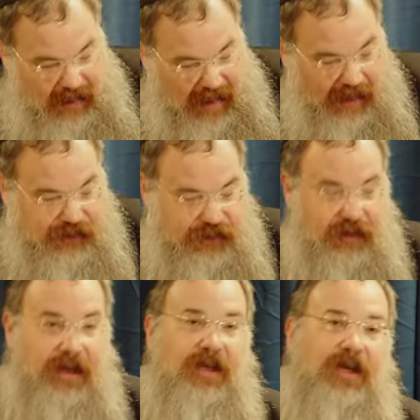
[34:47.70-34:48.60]

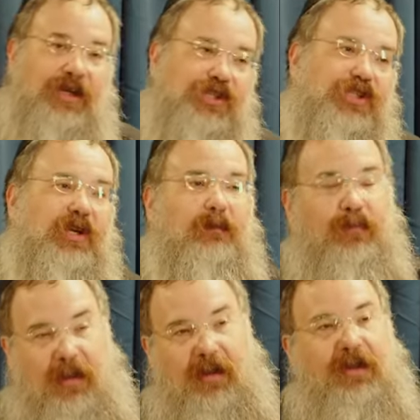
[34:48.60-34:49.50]
Ashrei ish
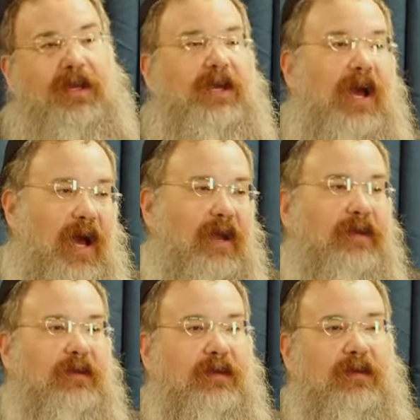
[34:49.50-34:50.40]
lekan.